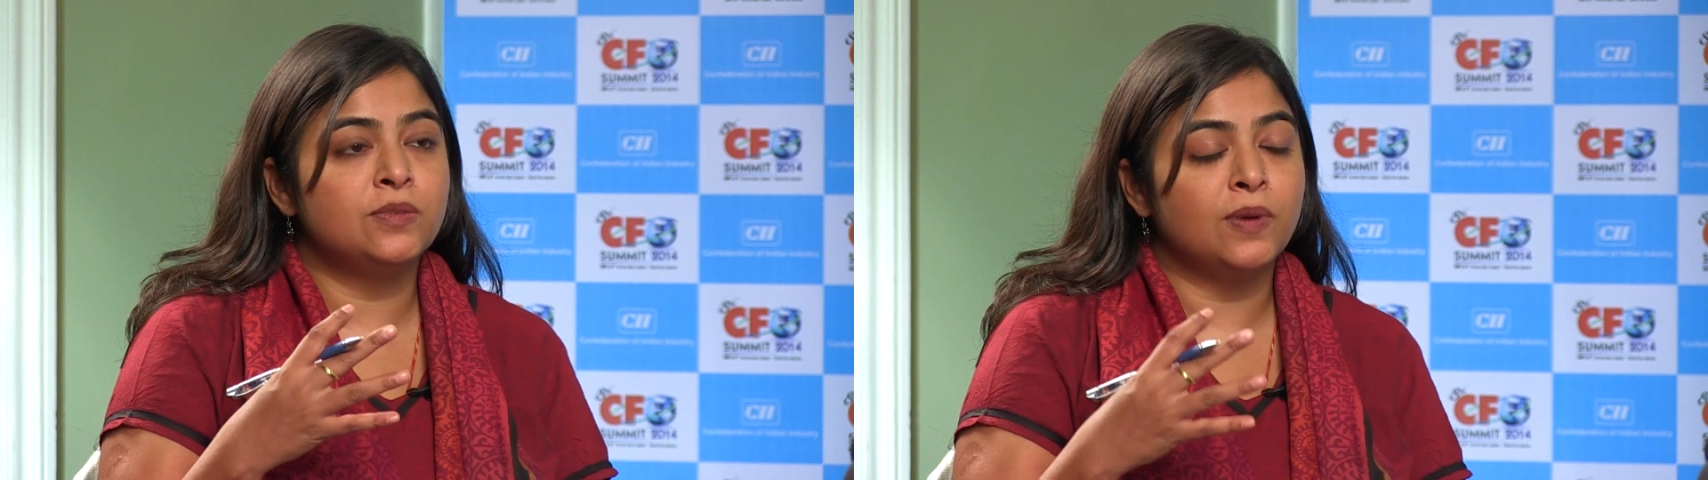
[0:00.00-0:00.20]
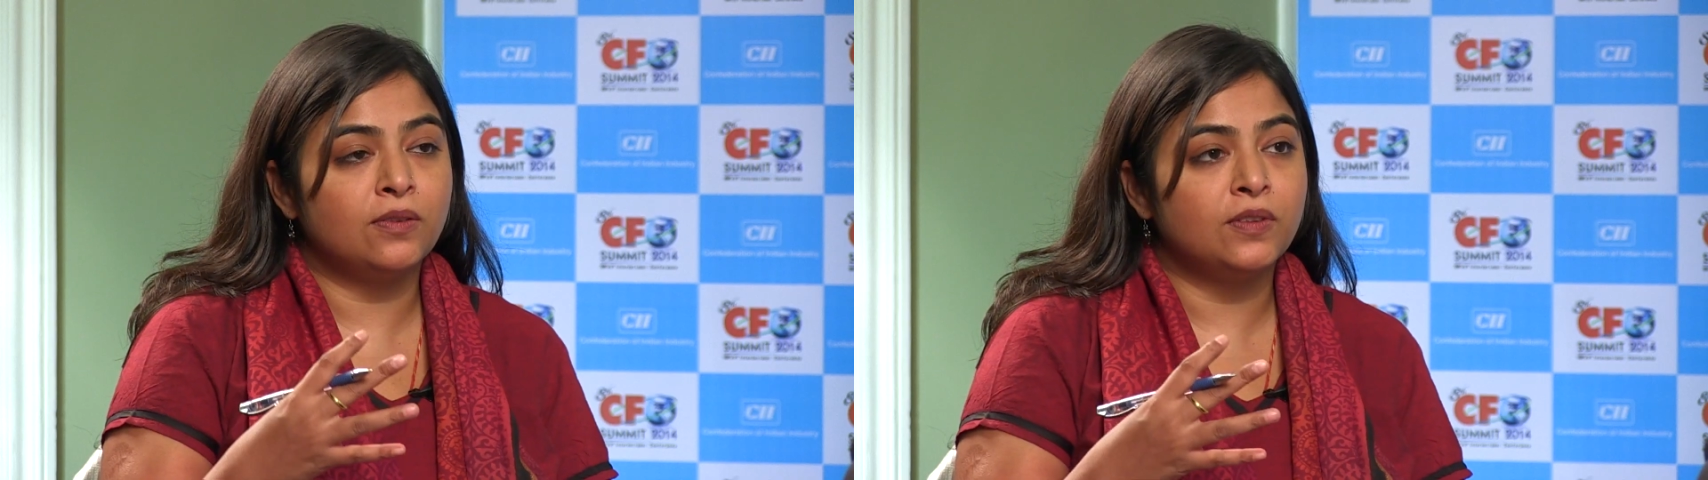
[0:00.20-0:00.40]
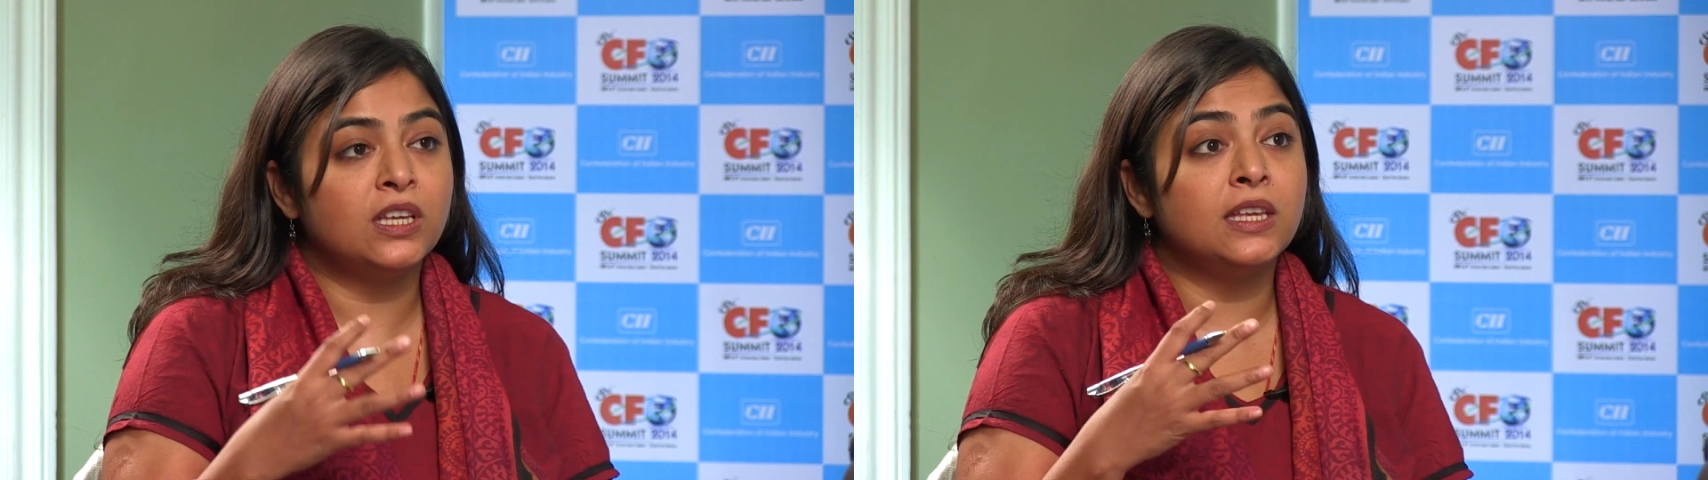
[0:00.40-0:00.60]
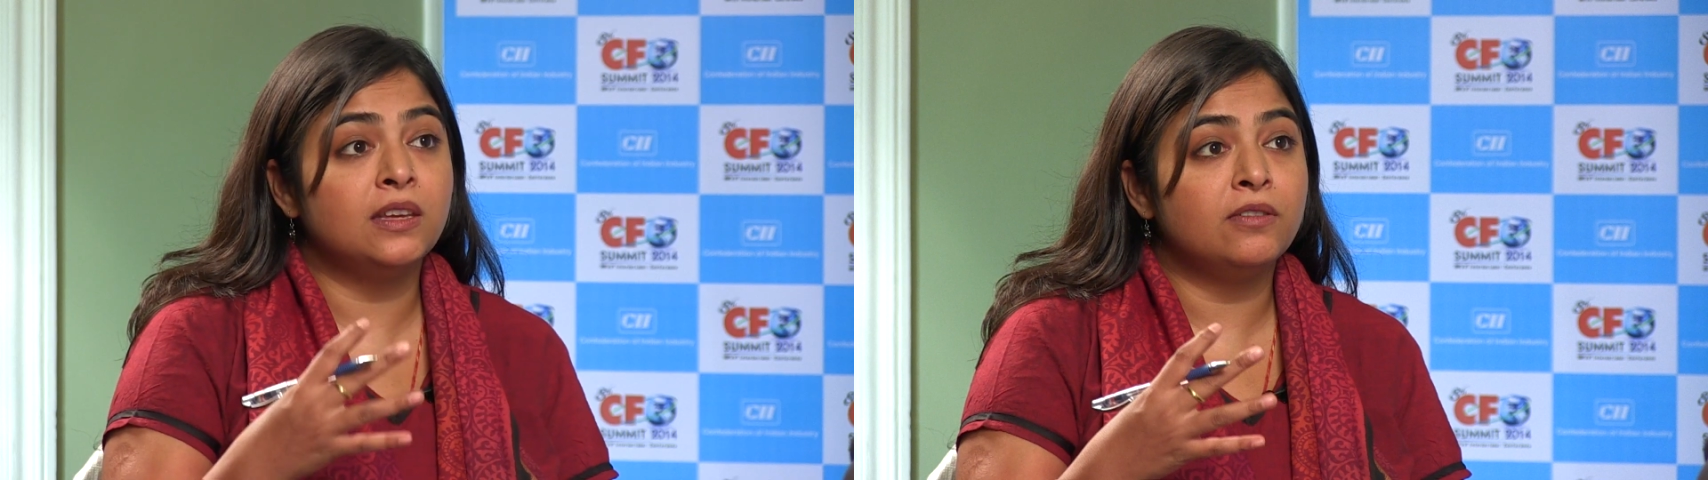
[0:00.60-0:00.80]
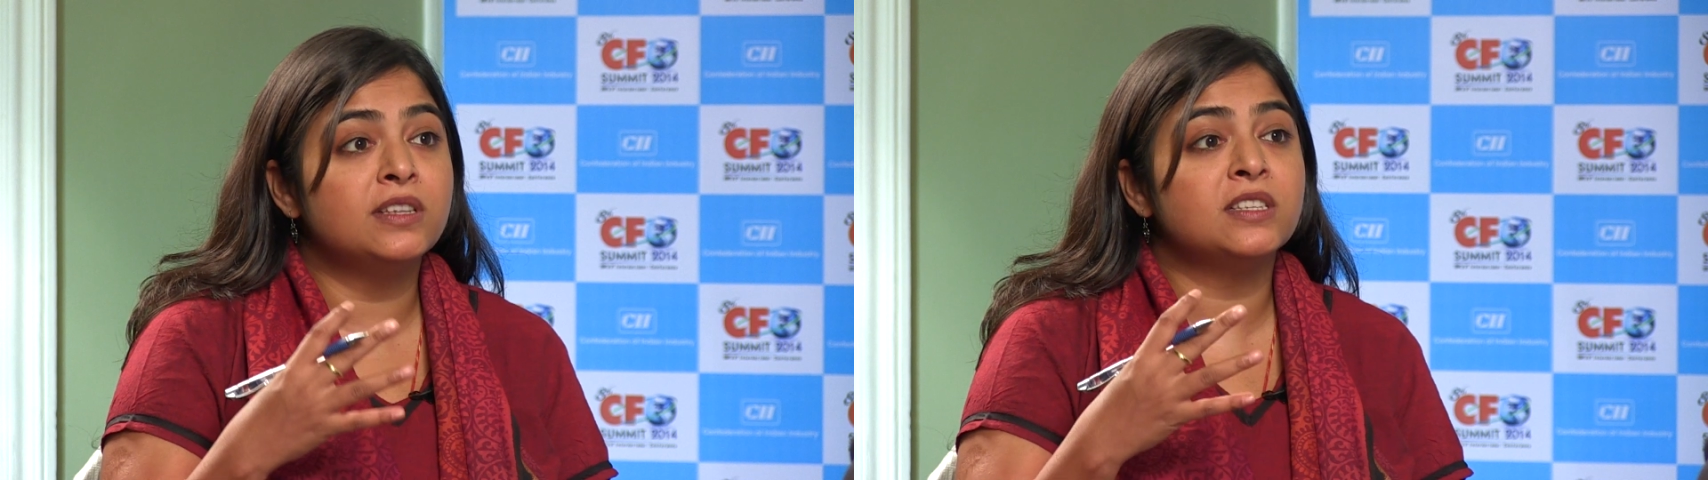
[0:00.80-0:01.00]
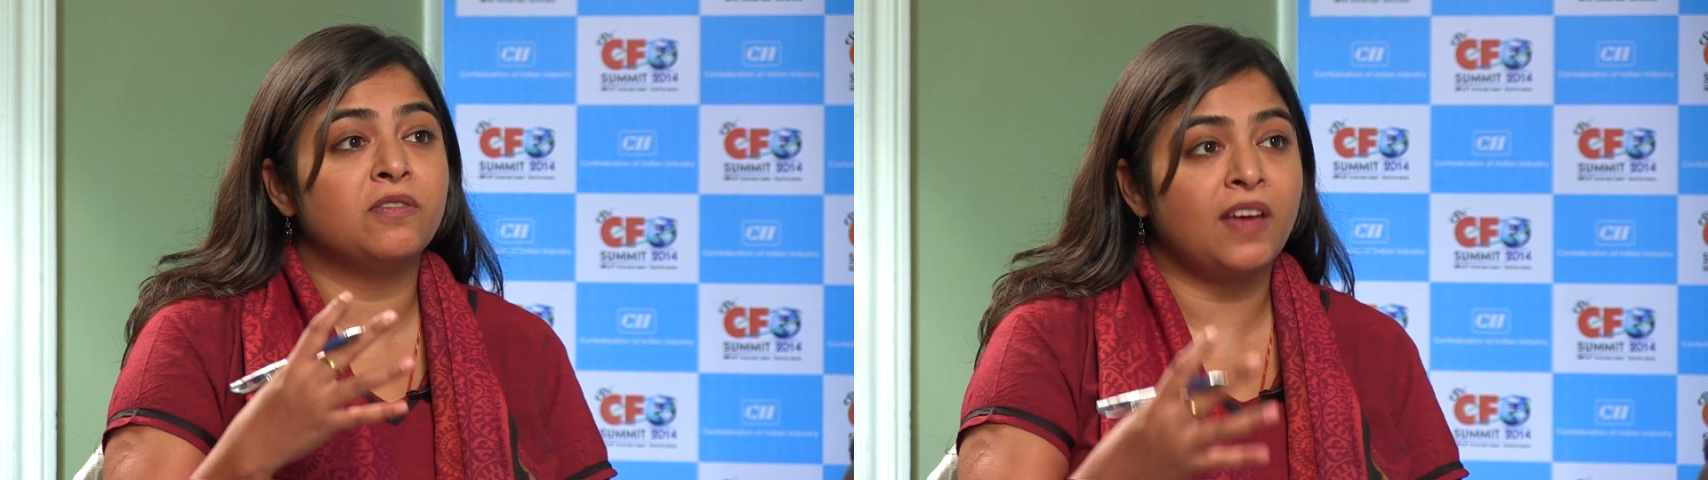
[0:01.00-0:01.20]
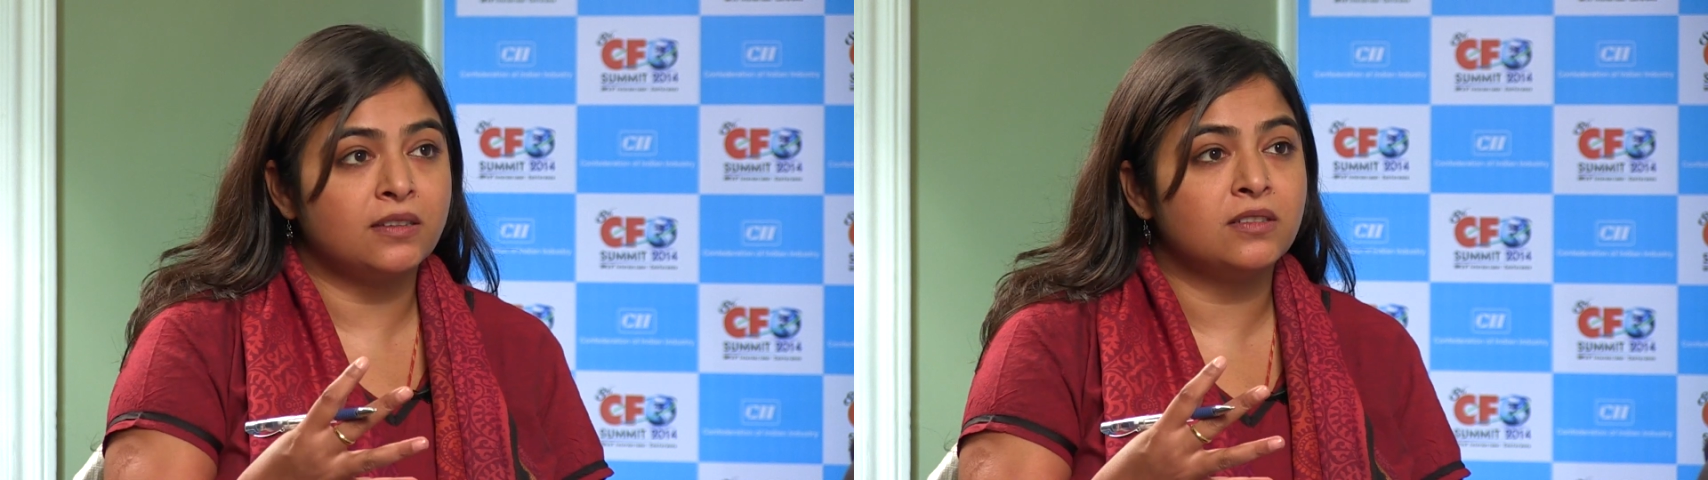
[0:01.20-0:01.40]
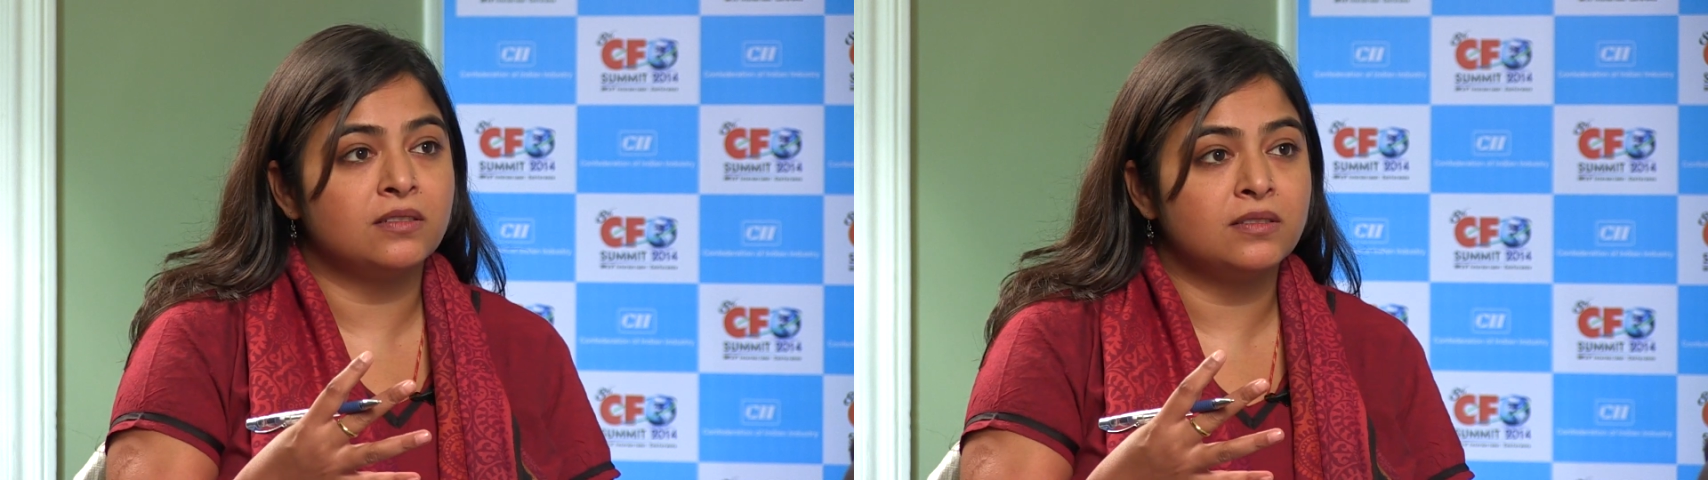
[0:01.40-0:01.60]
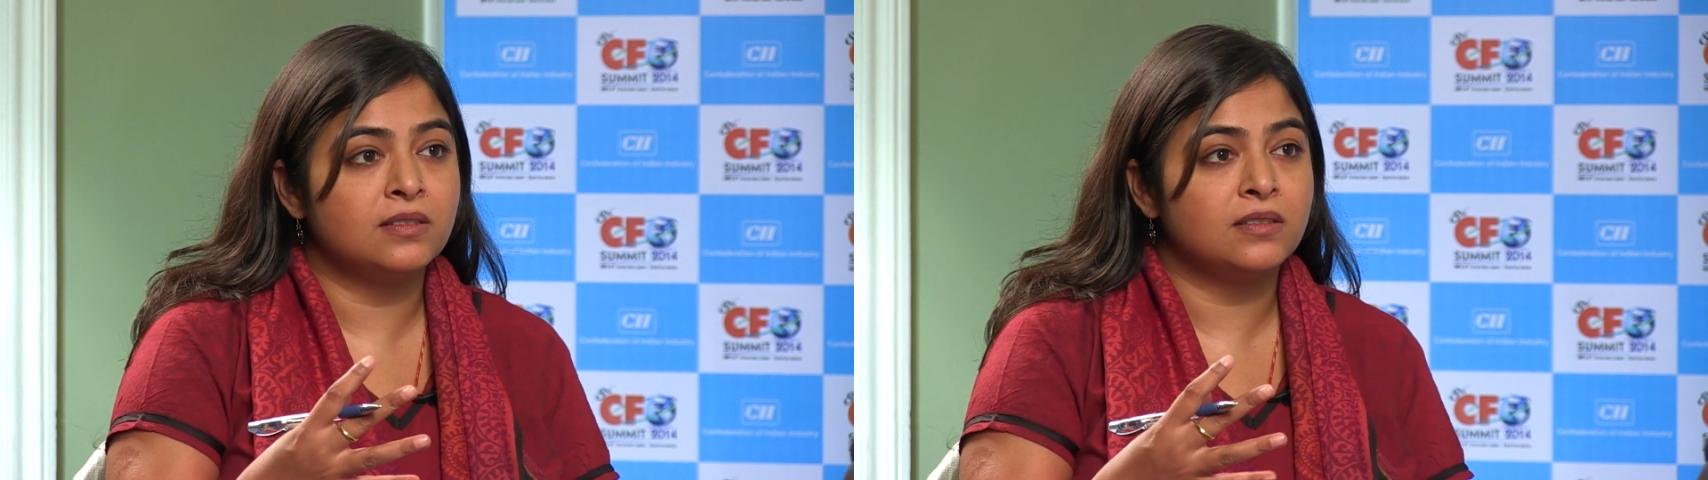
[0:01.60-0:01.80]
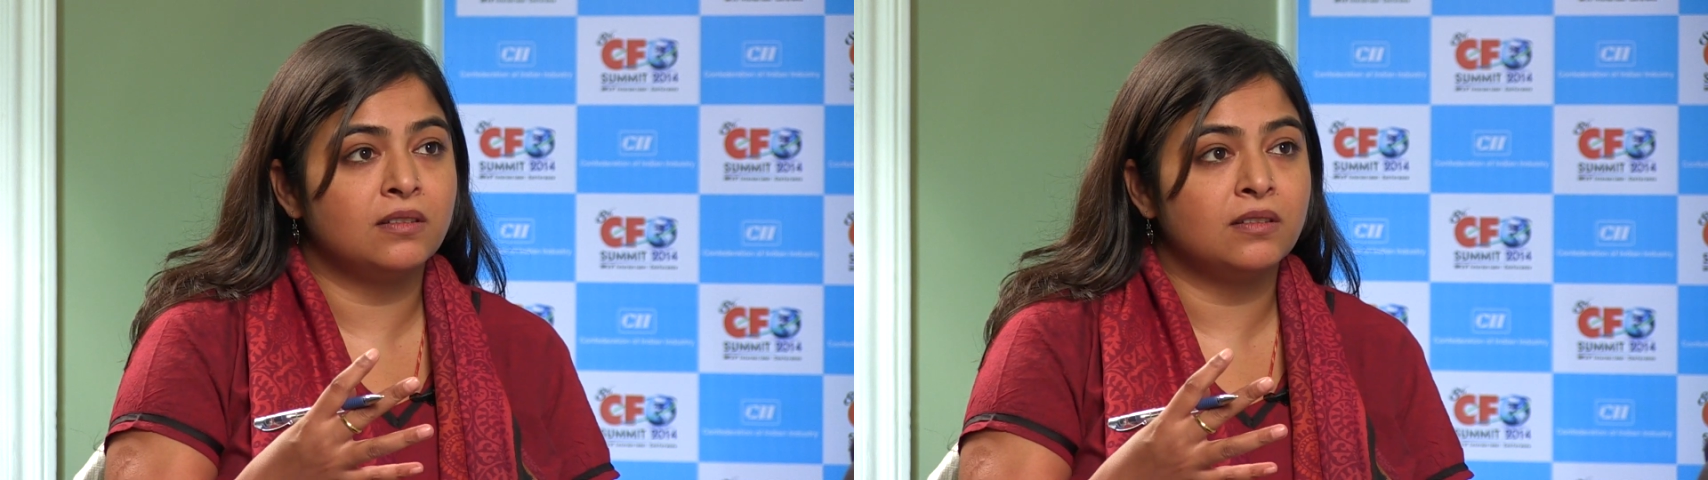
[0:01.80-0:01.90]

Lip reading: is one of the key risk factors